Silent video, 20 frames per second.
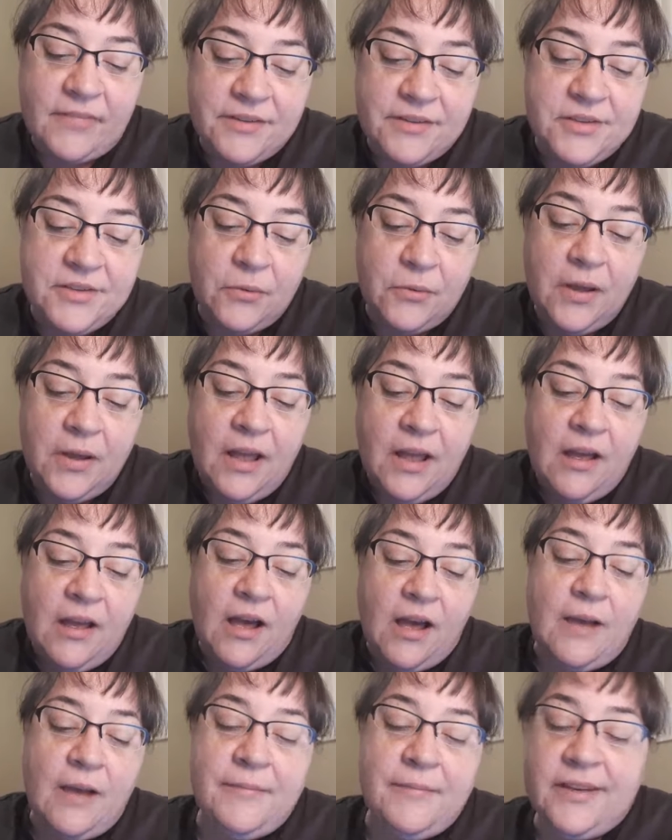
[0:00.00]
So
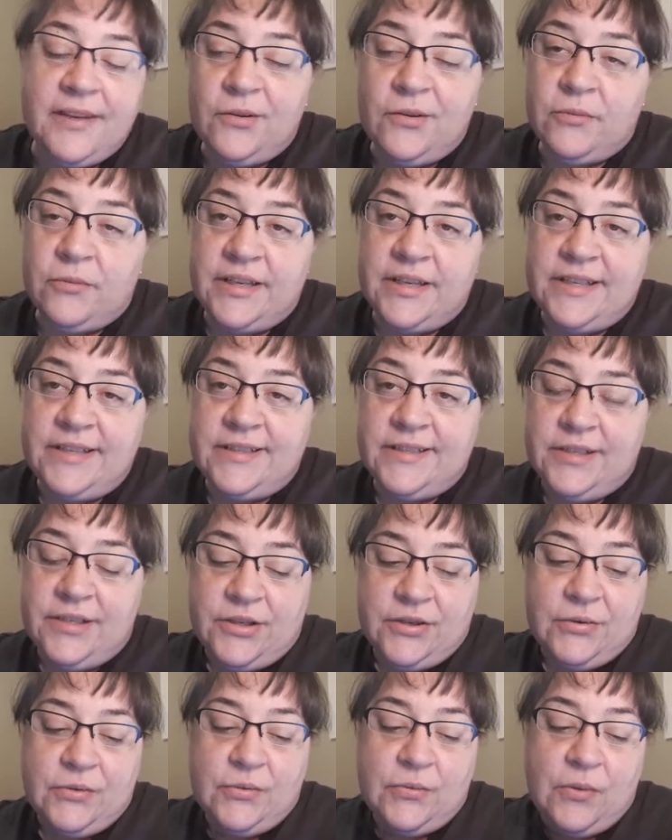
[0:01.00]
I'm going to read to
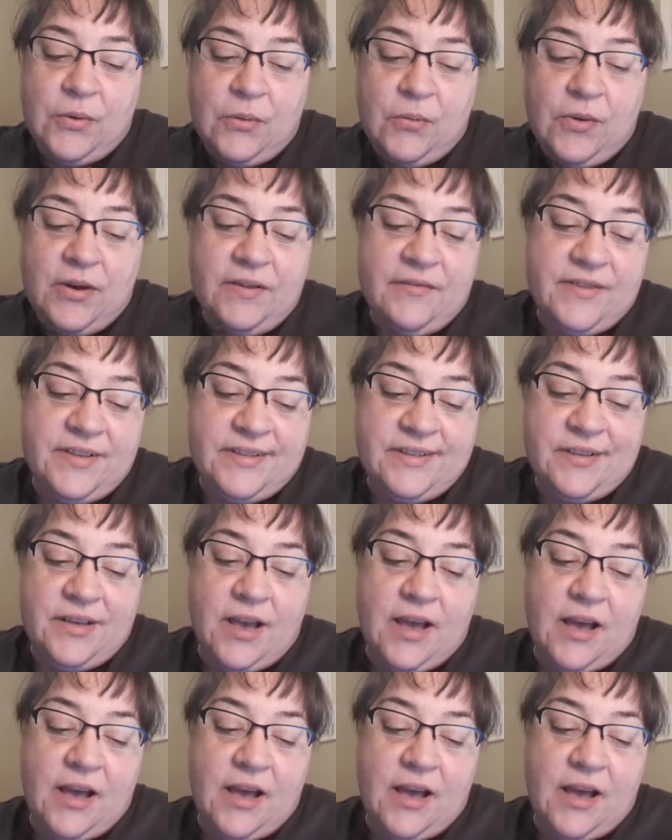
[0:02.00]
you one of his